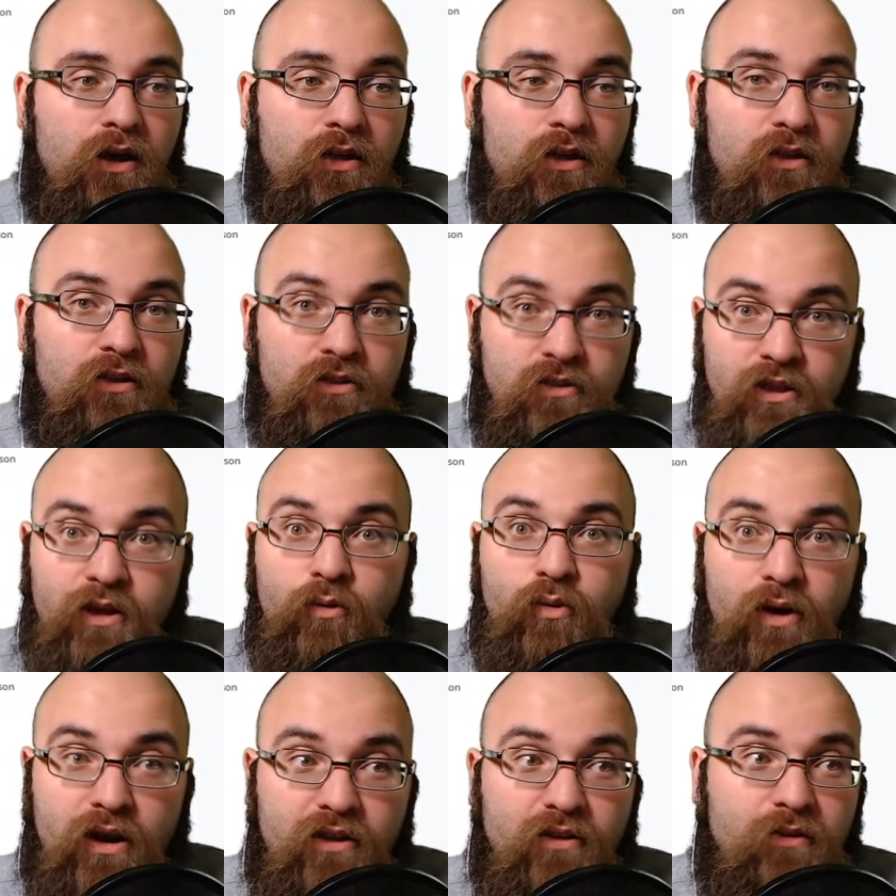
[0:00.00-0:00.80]
They
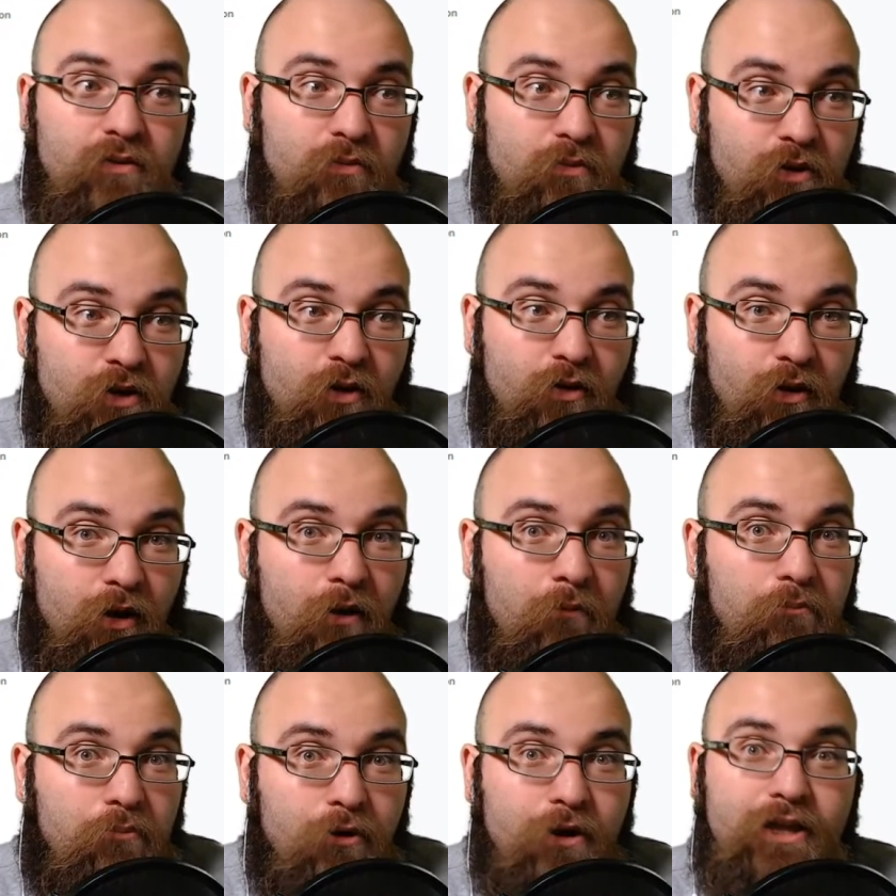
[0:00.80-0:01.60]
were a
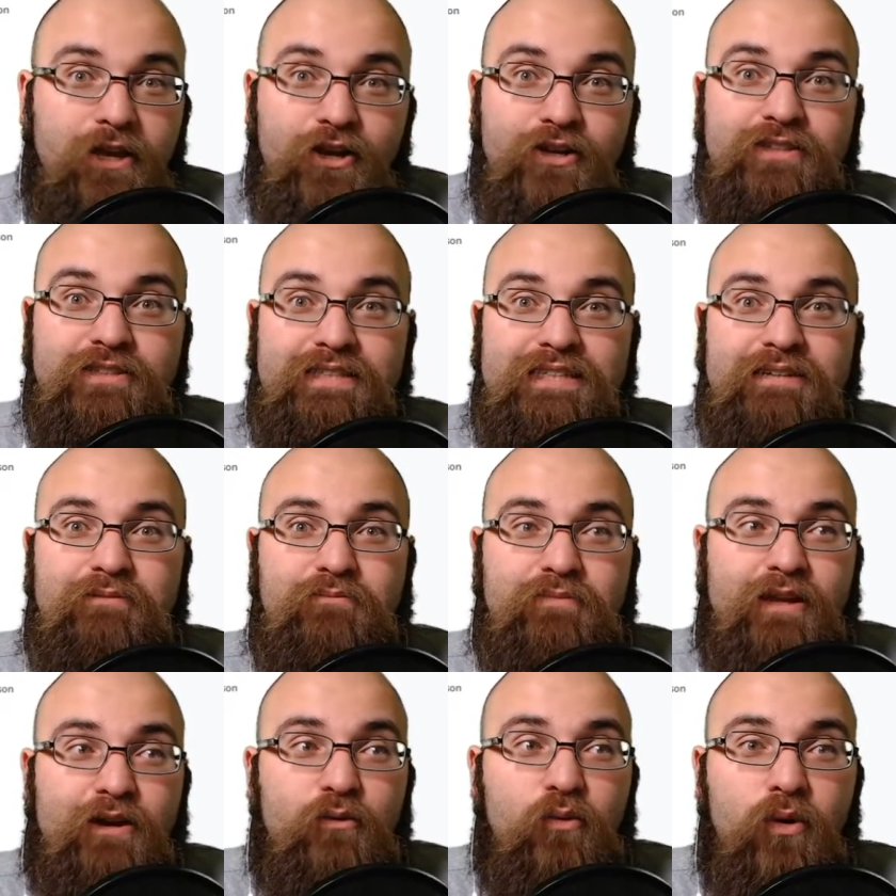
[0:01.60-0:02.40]
pretty good team.
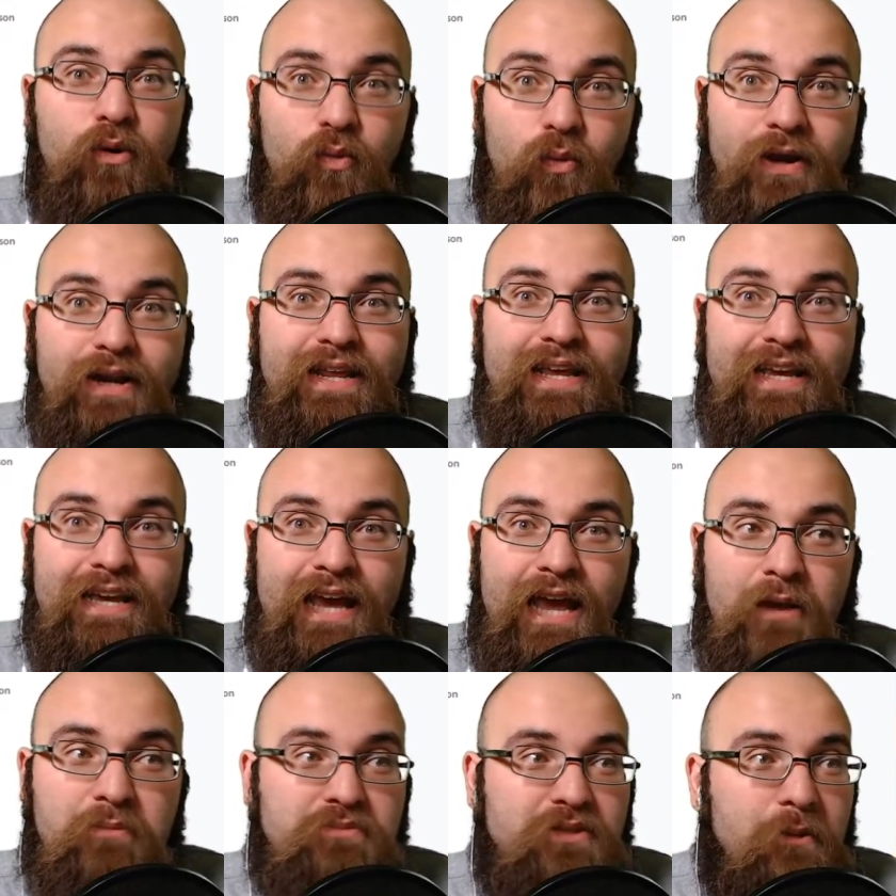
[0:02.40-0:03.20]
They were winning
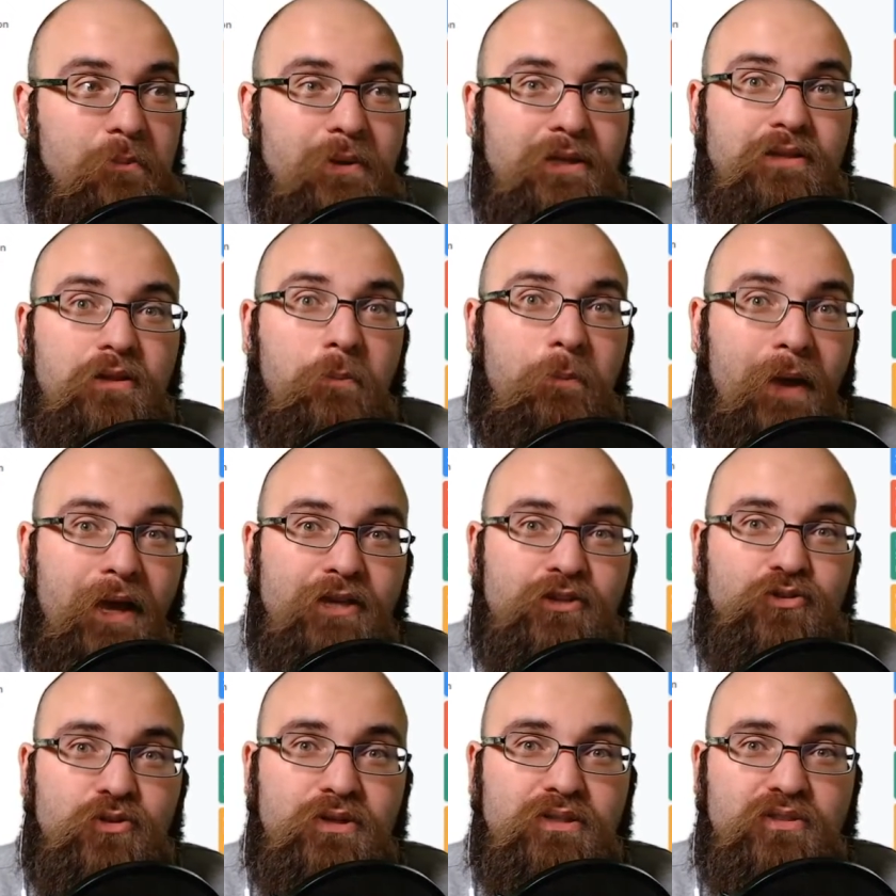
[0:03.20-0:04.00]
games. They beat the
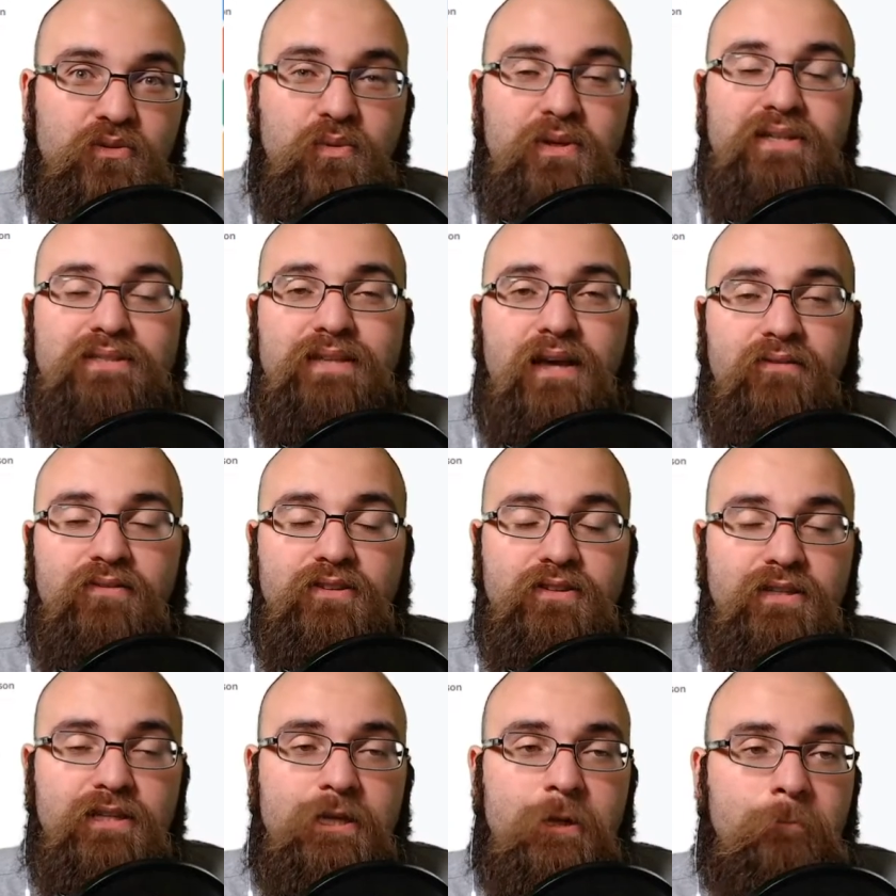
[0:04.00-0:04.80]
Patriots in week
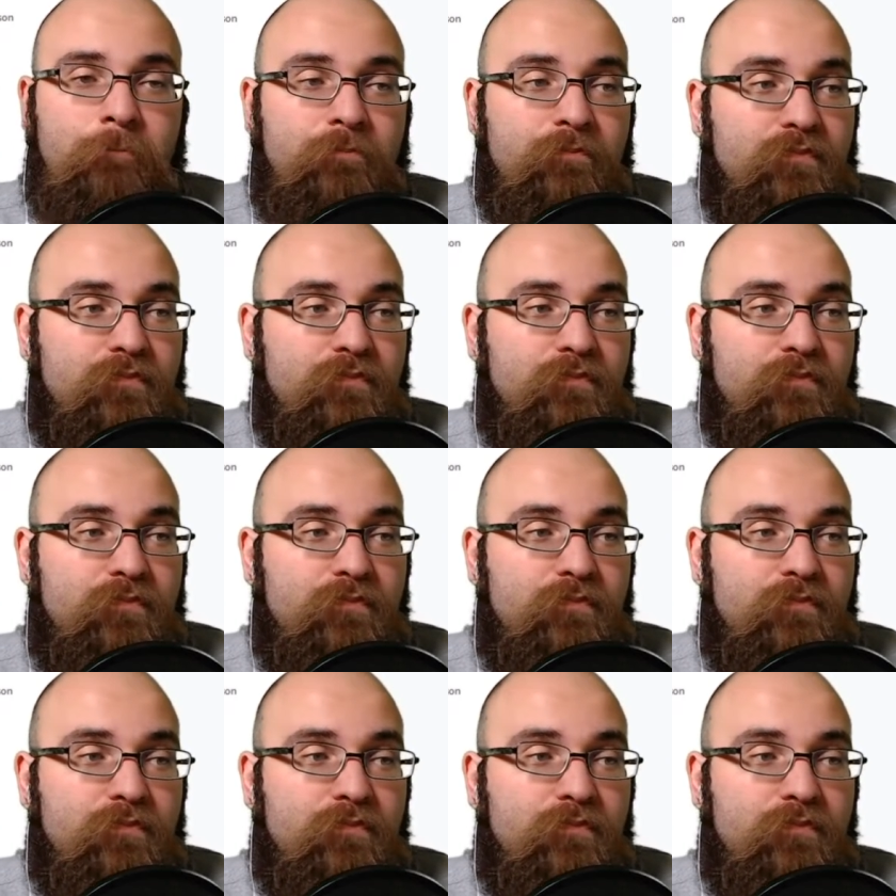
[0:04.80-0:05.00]
17.